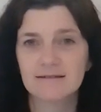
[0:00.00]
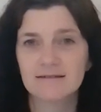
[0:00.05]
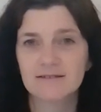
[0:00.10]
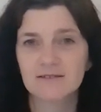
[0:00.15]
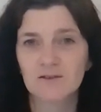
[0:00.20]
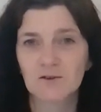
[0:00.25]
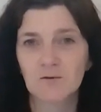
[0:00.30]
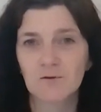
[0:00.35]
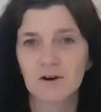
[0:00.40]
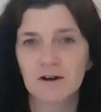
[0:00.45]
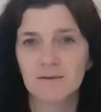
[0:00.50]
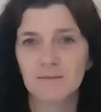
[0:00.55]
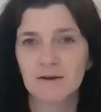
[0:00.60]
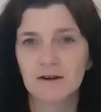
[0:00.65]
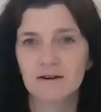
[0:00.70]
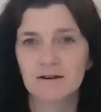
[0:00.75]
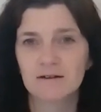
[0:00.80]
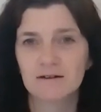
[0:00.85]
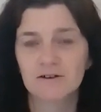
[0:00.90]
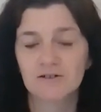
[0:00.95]
So I'm
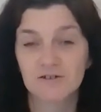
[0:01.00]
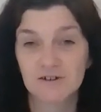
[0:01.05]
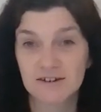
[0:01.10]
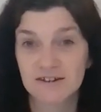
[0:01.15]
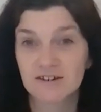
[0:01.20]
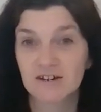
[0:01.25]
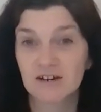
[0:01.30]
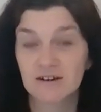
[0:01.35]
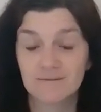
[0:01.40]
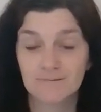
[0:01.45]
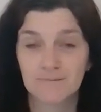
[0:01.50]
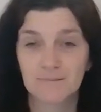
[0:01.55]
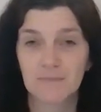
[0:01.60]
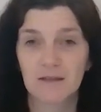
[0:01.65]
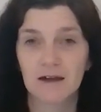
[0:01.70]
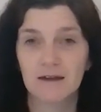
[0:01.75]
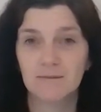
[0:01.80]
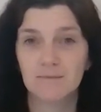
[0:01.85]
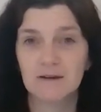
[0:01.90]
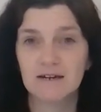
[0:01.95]
a Christian.
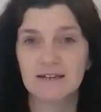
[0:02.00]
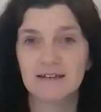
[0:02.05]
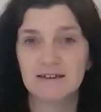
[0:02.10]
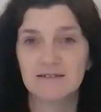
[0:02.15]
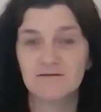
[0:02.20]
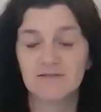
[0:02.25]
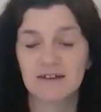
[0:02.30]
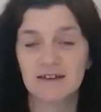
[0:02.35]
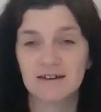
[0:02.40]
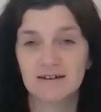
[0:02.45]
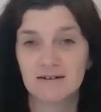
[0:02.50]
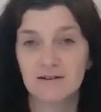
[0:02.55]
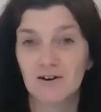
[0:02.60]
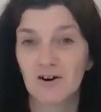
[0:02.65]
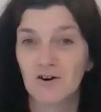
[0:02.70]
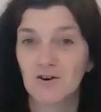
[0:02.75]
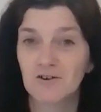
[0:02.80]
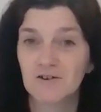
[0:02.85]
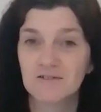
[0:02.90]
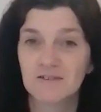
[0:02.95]
I believe in
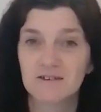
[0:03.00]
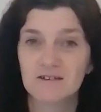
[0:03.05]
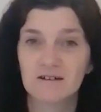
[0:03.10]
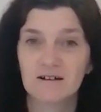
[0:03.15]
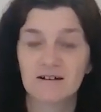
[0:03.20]
God.